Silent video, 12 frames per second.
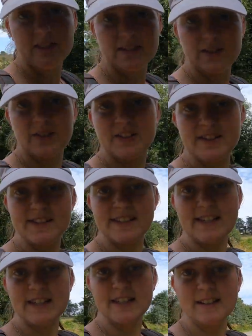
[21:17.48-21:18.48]
as you can
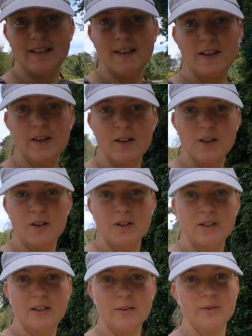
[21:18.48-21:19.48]
see.
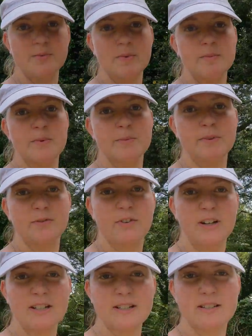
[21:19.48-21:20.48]
That was maybe a bit
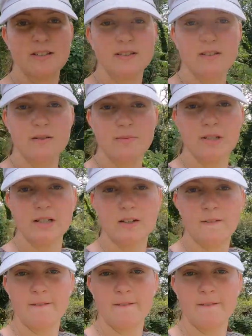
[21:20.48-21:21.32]
fast. Spin.